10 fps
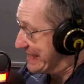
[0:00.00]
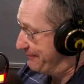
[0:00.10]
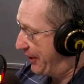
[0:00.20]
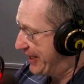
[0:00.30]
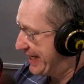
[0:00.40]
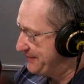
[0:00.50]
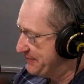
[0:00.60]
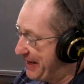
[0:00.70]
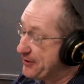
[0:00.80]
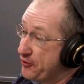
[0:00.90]
My
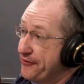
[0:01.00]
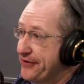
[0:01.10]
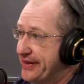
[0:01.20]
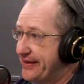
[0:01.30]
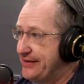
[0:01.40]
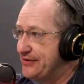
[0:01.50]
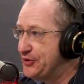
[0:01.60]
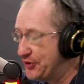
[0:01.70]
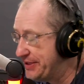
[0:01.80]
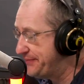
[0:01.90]
name's Matt Griffith, and
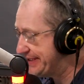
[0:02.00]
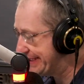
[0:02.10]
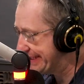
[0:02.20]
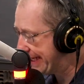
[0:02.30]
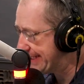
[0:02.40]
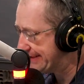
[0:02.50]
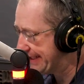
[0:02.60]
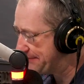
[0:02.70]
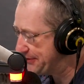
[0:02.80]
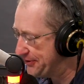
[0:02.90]
joining me today, it's
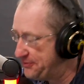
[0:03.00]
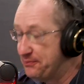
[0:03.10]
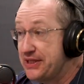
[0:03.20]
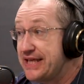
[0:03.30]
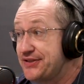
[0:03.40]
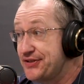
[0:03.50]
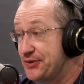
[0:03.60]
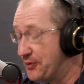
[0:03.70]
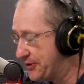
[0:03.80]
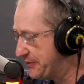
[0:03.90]
an absolute pleasure
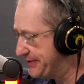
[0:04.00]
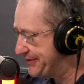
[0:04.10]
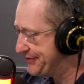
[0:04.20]
to welcome into the